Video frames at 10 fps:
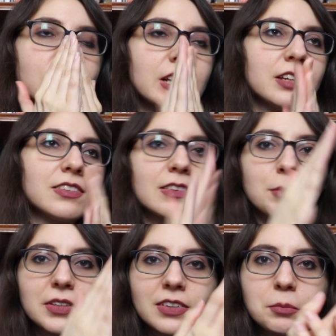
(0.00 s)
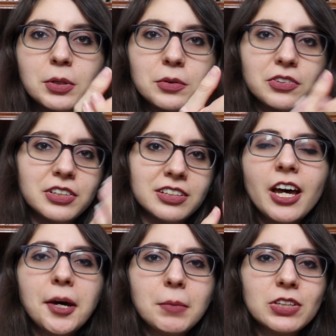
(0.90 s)
I guess it smells like poetry.
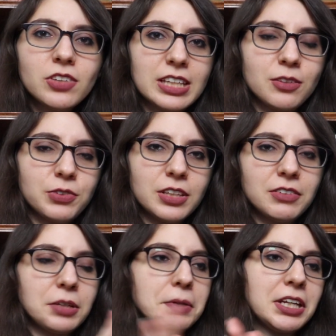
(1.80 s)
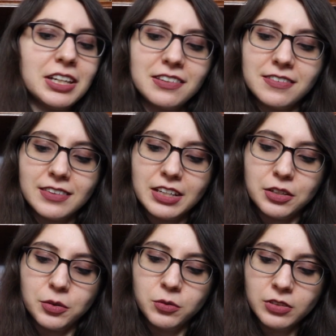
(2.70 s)
I do like the feel of it on my hands
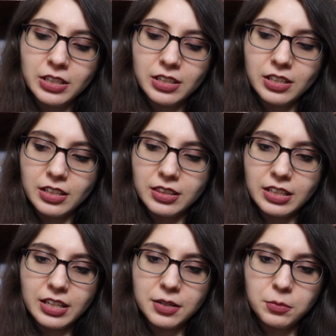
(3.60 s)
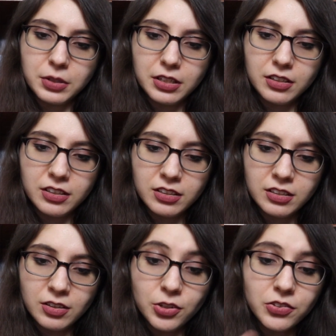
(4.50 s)
though. I think I will
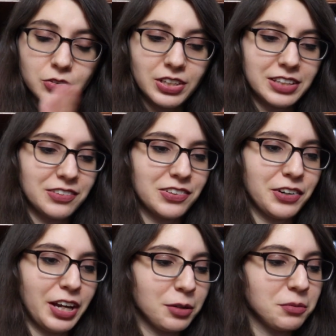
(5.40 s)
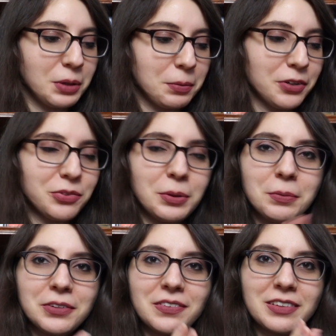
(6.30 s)
also take this around in my purse. My
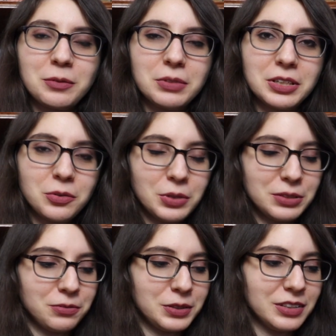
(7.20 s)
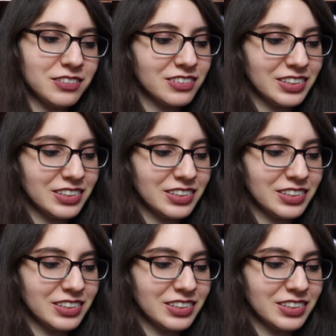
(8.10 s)
purse is going to be quite filled.